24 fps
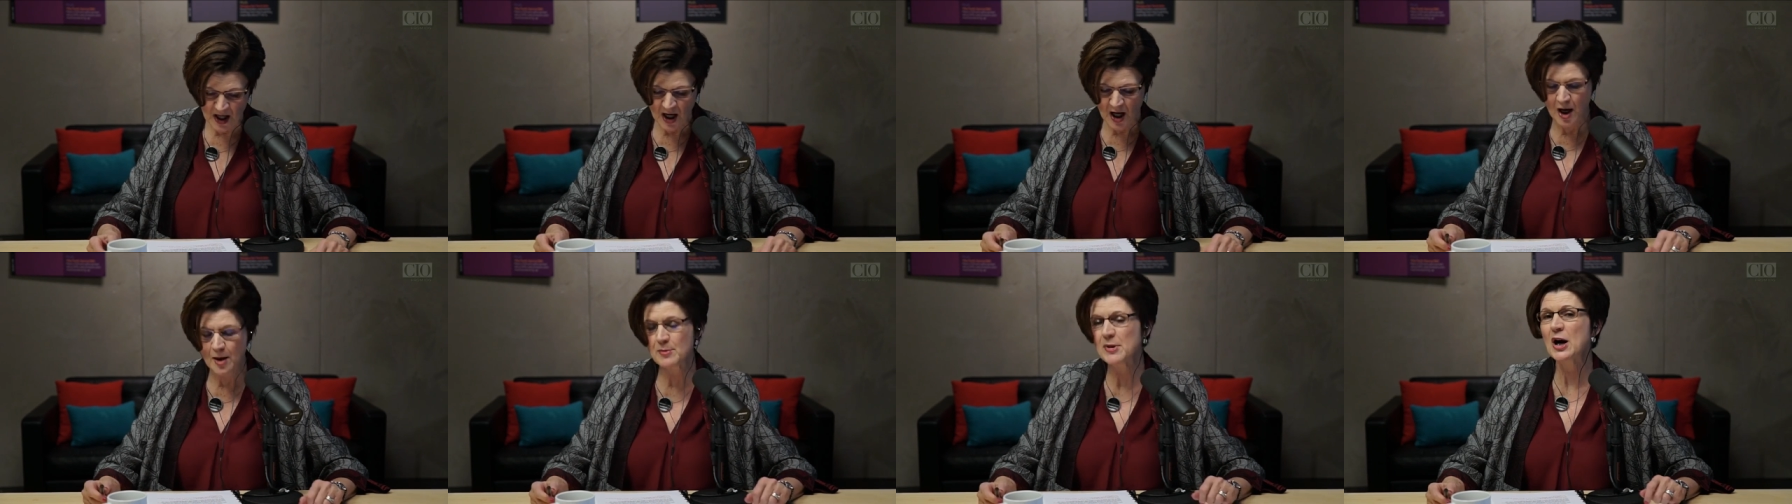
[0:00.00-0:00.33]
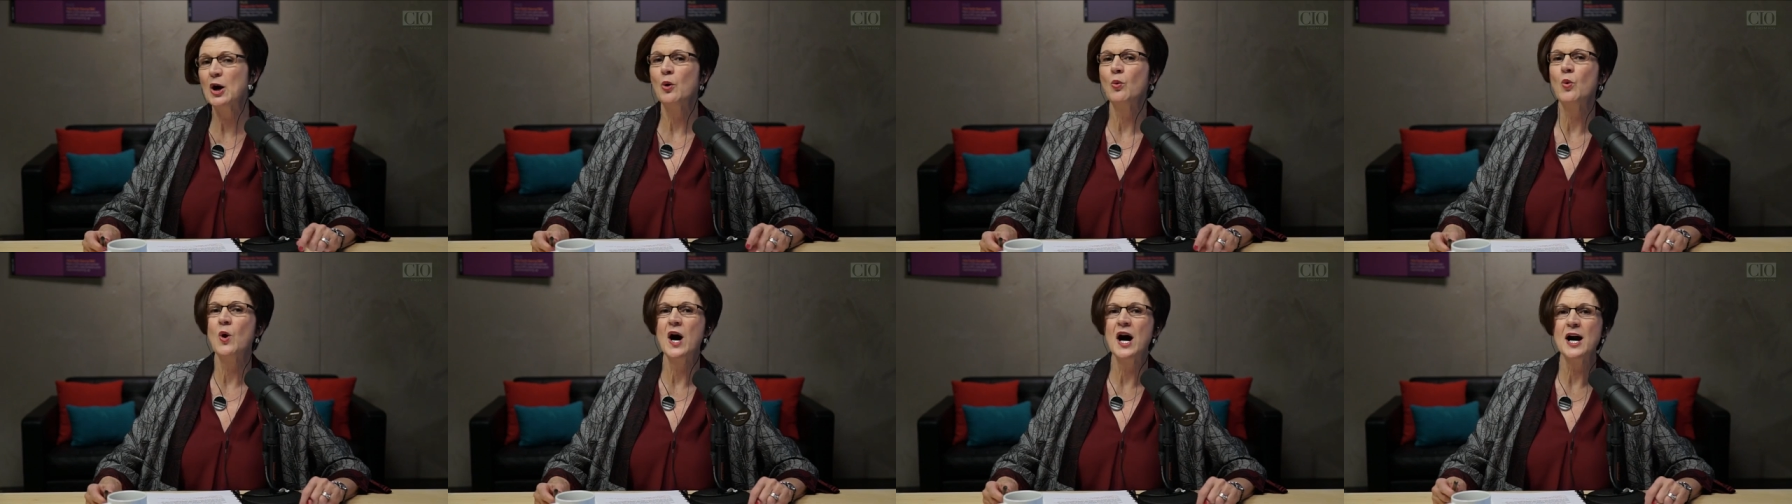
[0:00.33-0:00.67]

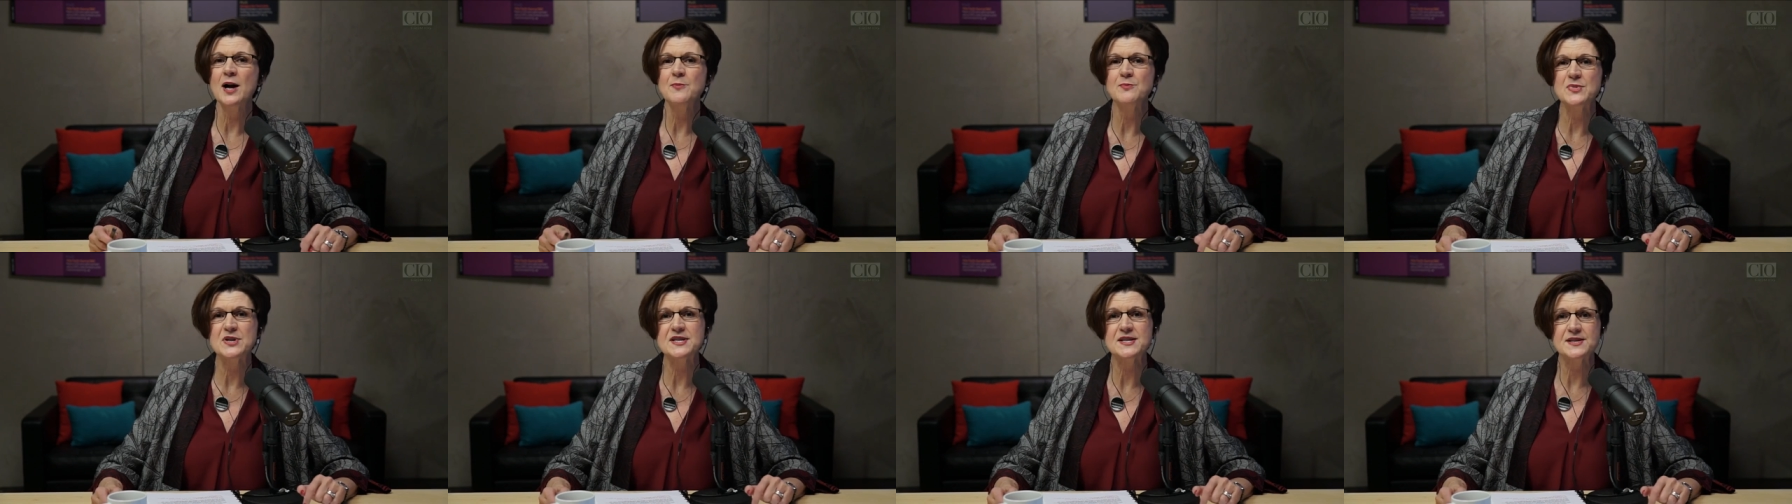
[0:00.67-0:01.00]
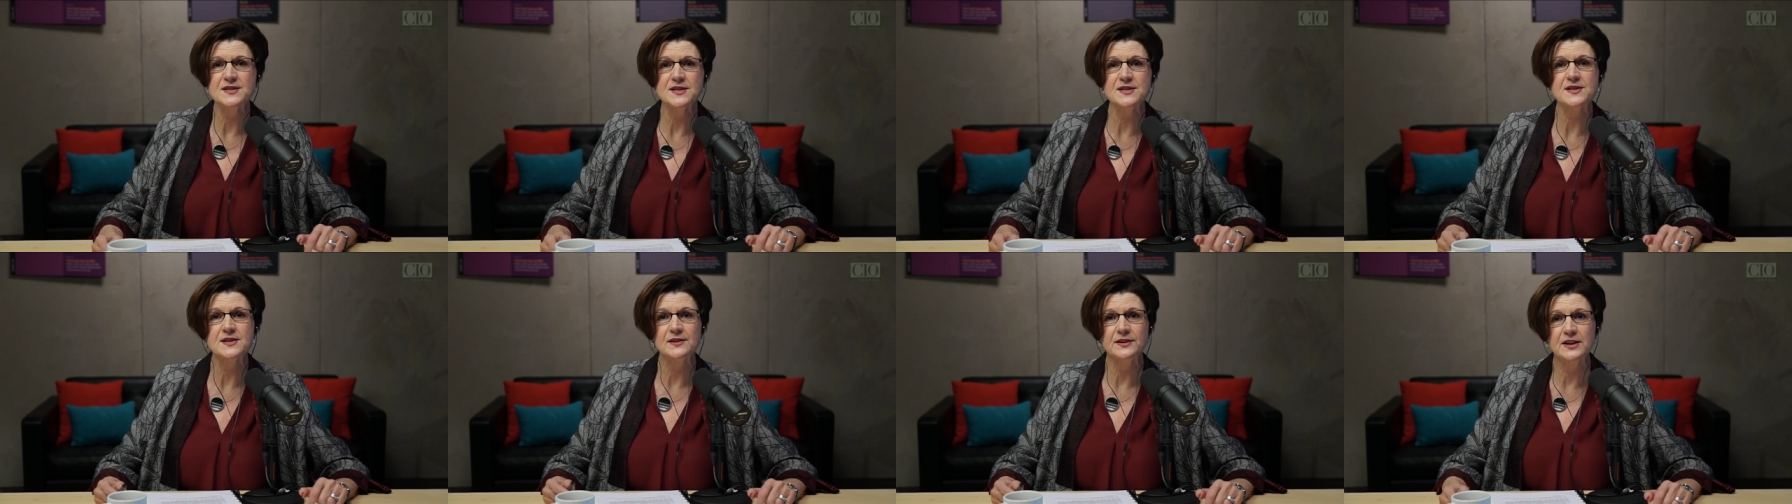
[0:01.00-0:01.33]
about why
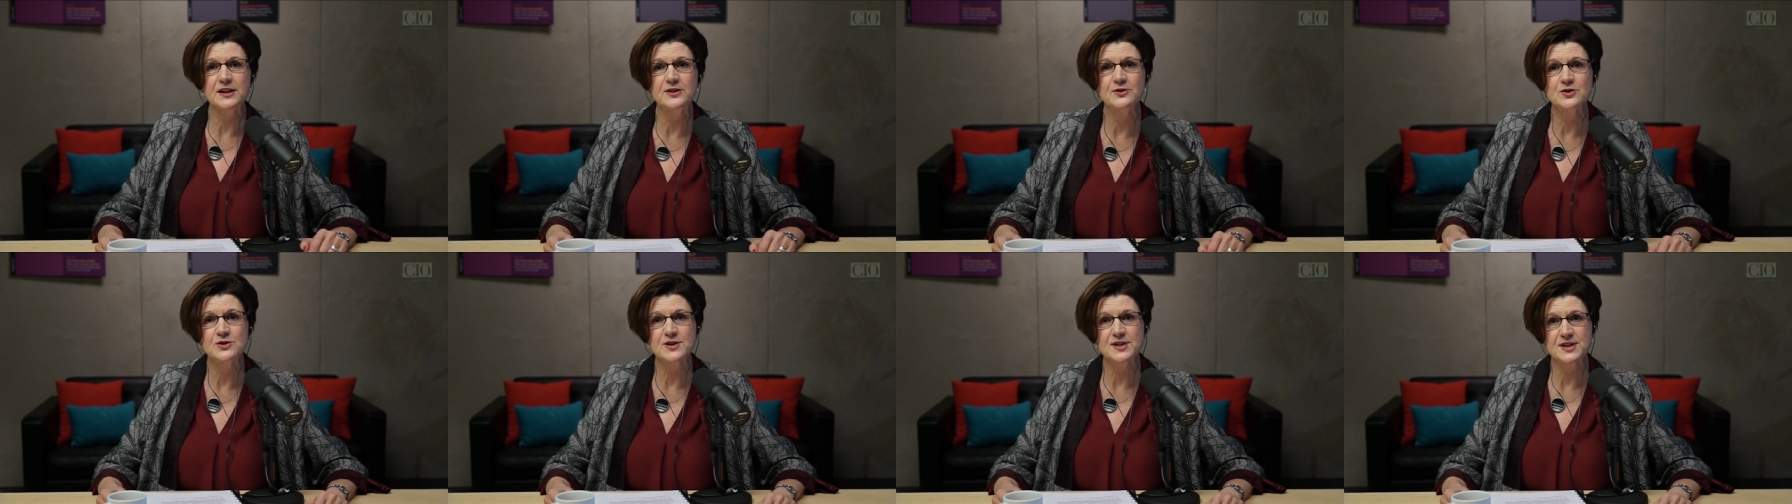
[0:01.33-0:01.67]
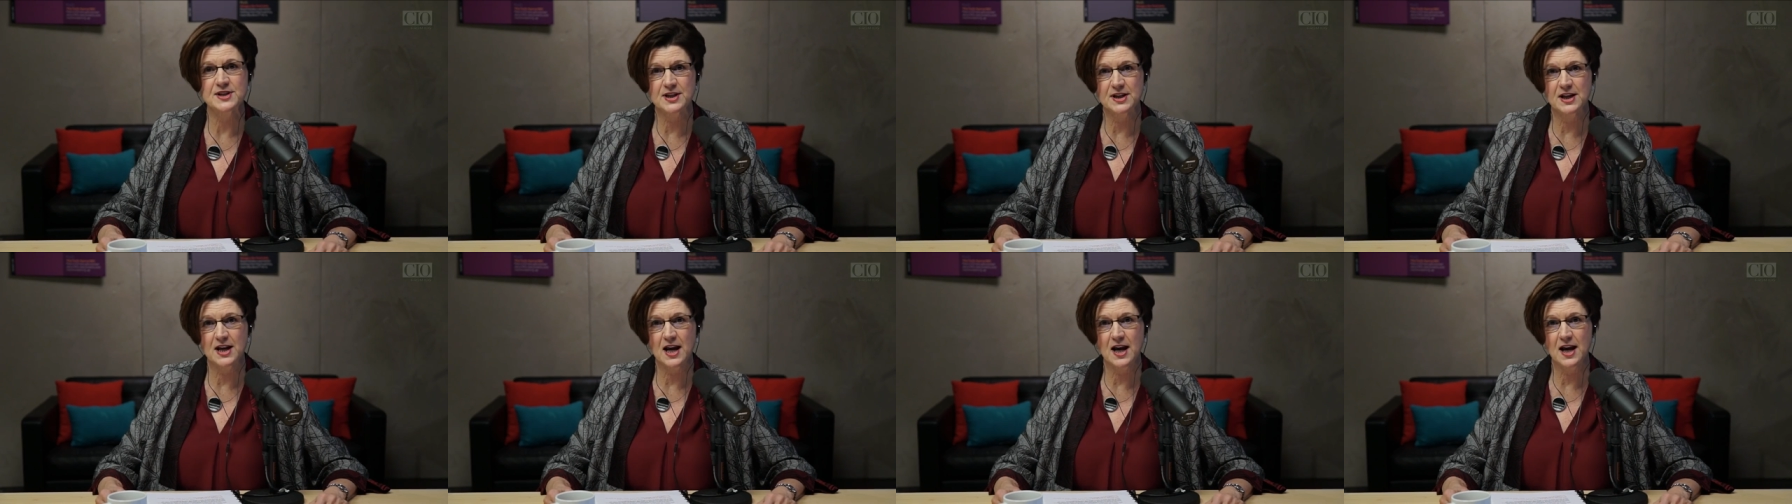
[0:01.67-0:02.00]
business
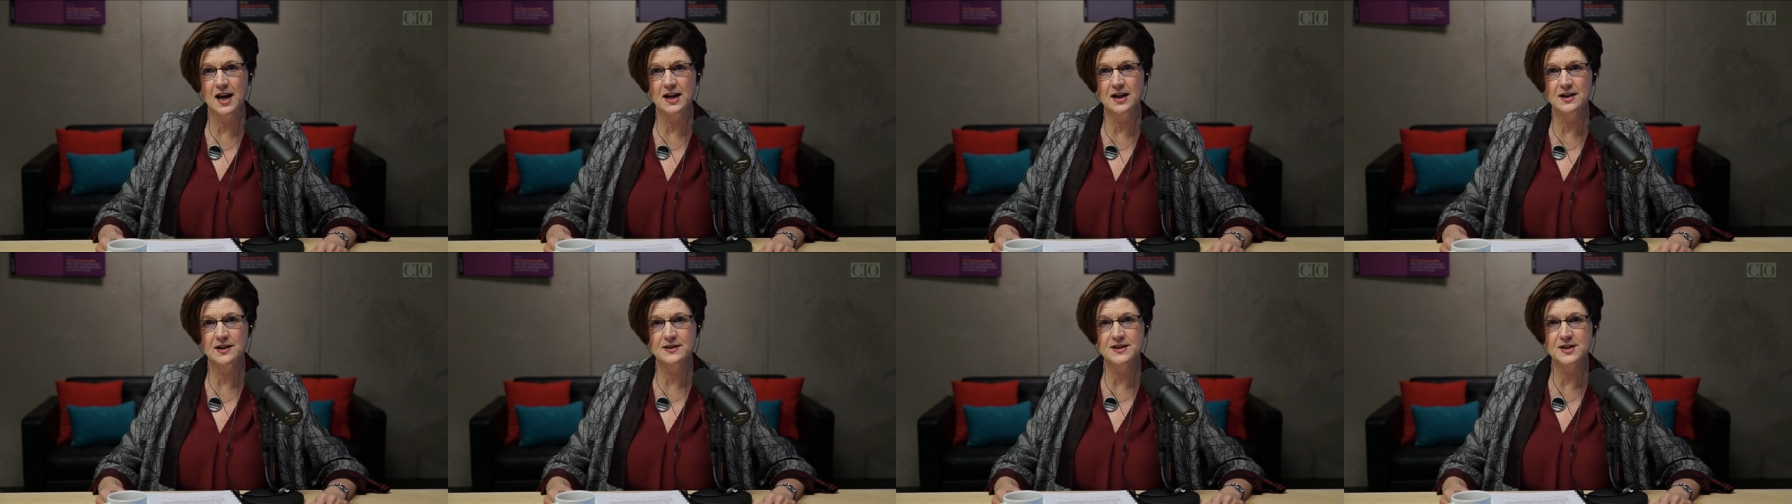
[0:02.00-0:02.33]
leaders today,